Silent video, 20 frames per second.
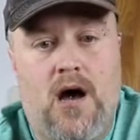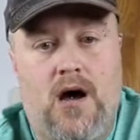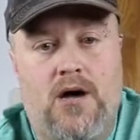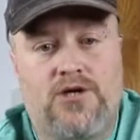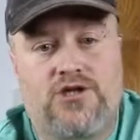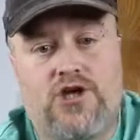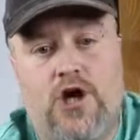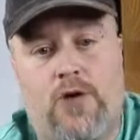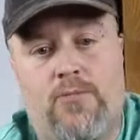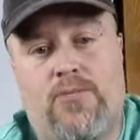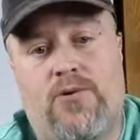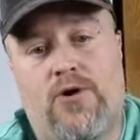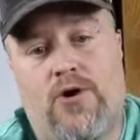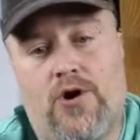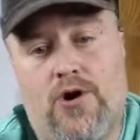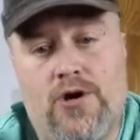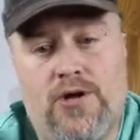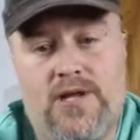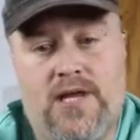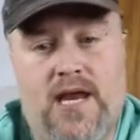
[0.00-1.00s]

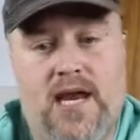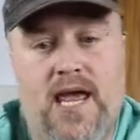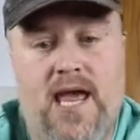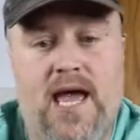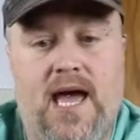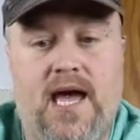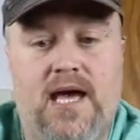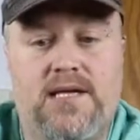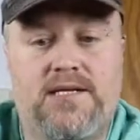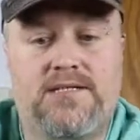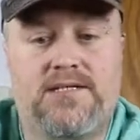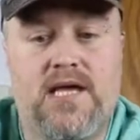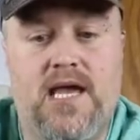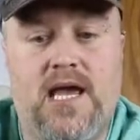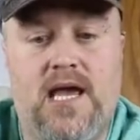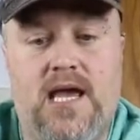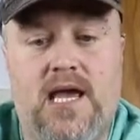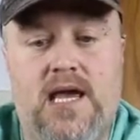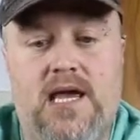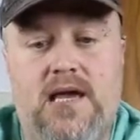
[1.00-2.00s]
sharpener that has
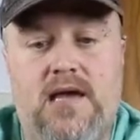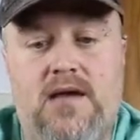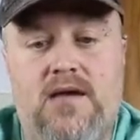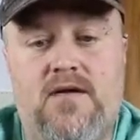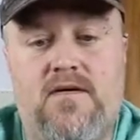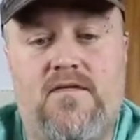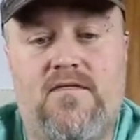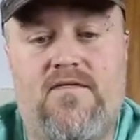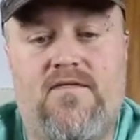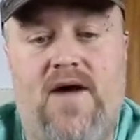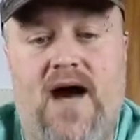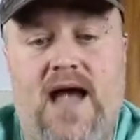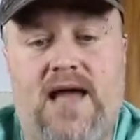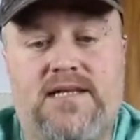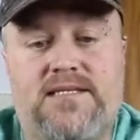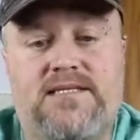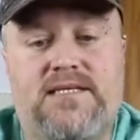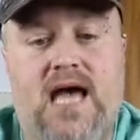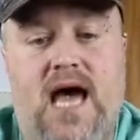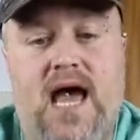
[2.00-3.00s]
a
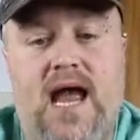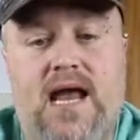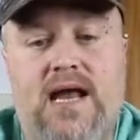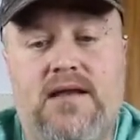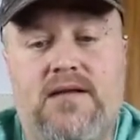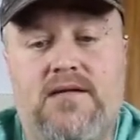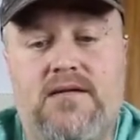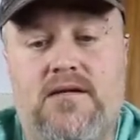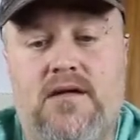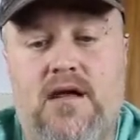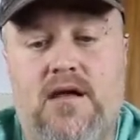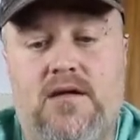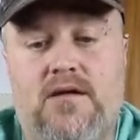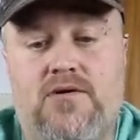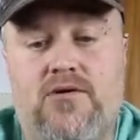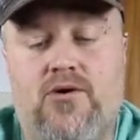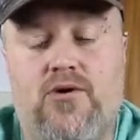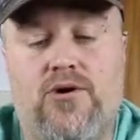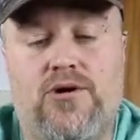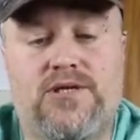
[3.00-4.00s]
fine side and a
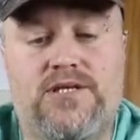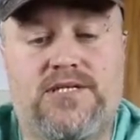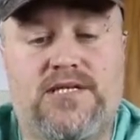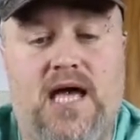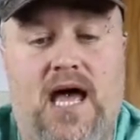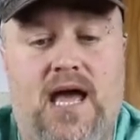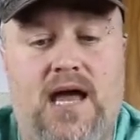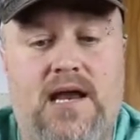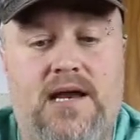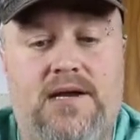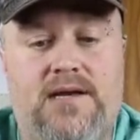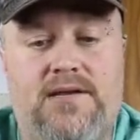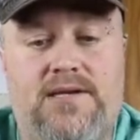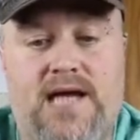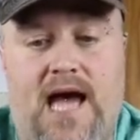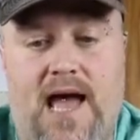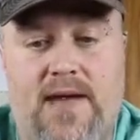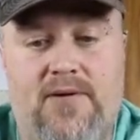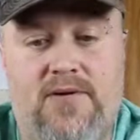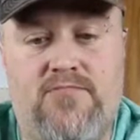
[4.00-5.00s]
coarse side
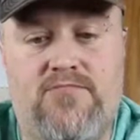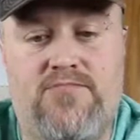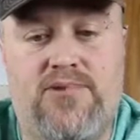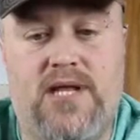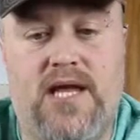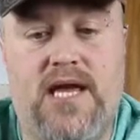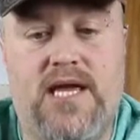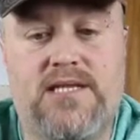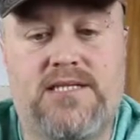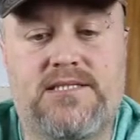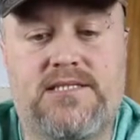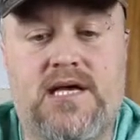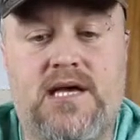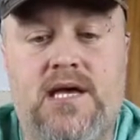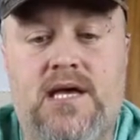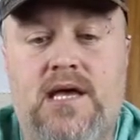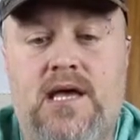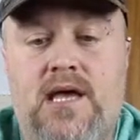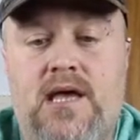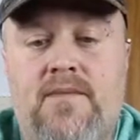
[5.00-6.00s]
diamond plates,
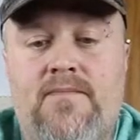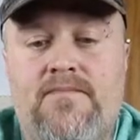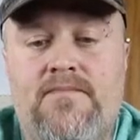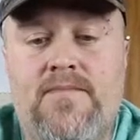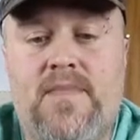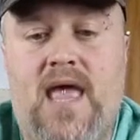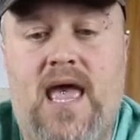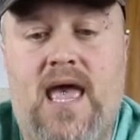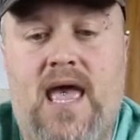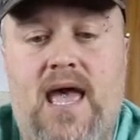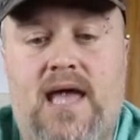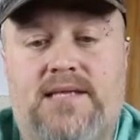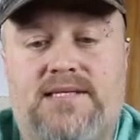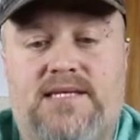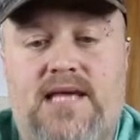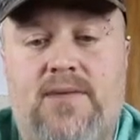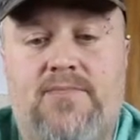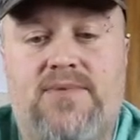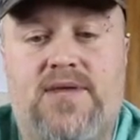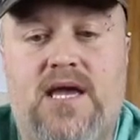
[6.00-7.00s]
and
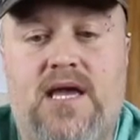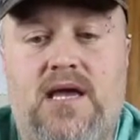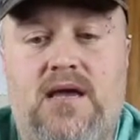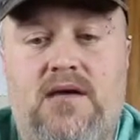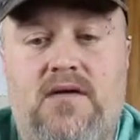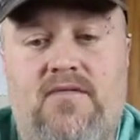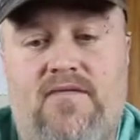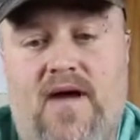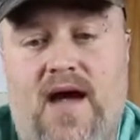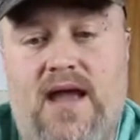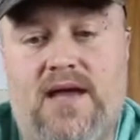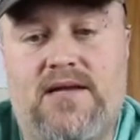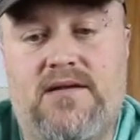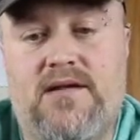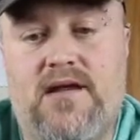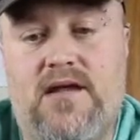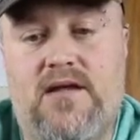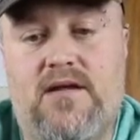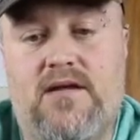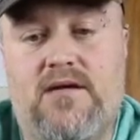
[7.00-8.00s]
same thing,
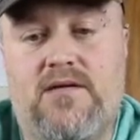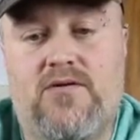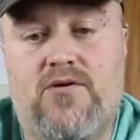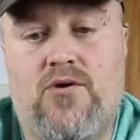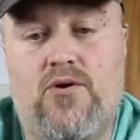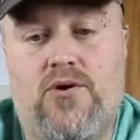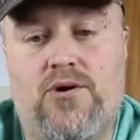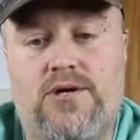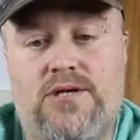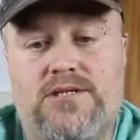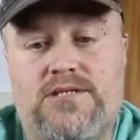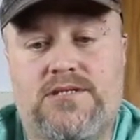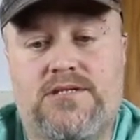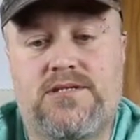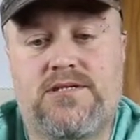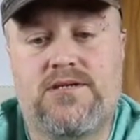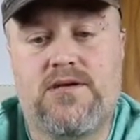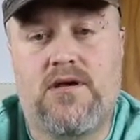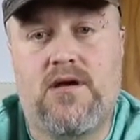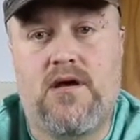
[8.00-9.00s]
fine and a
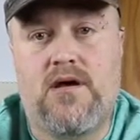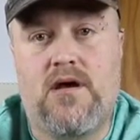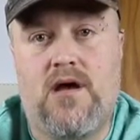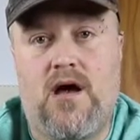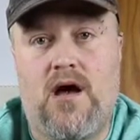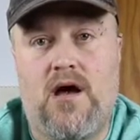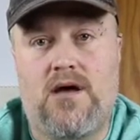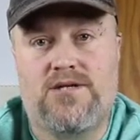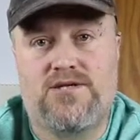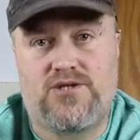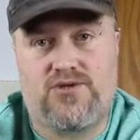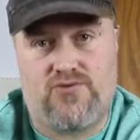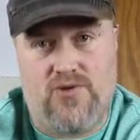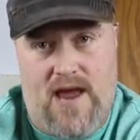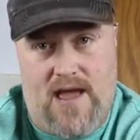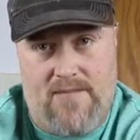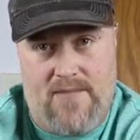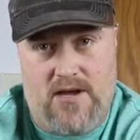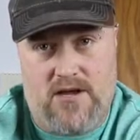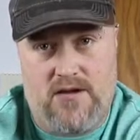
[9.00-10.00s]
coarse
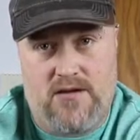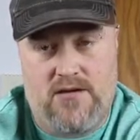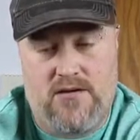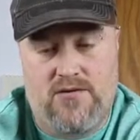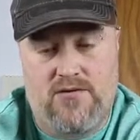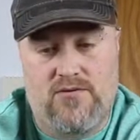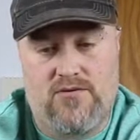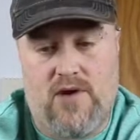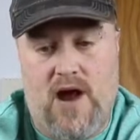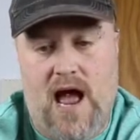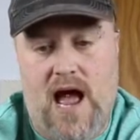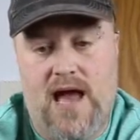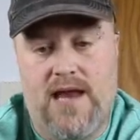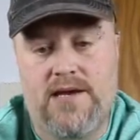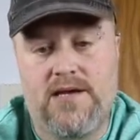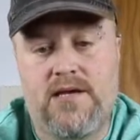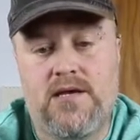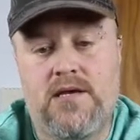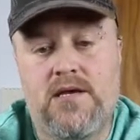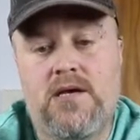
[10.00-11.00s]
ceramic
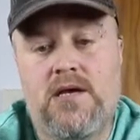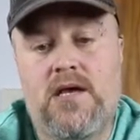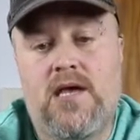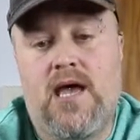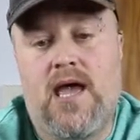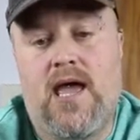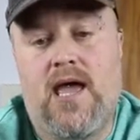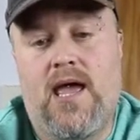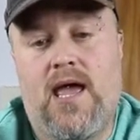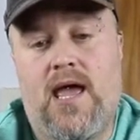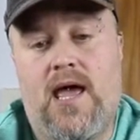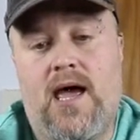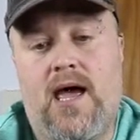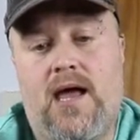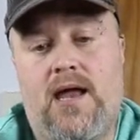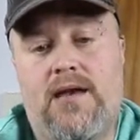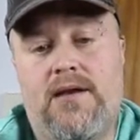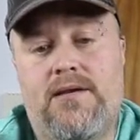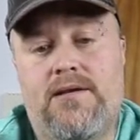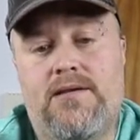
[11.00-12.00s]
rod.
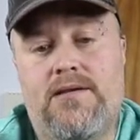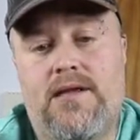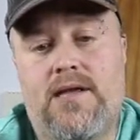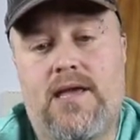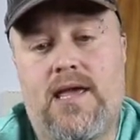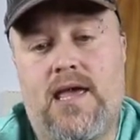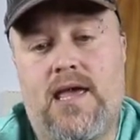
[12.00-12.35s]
And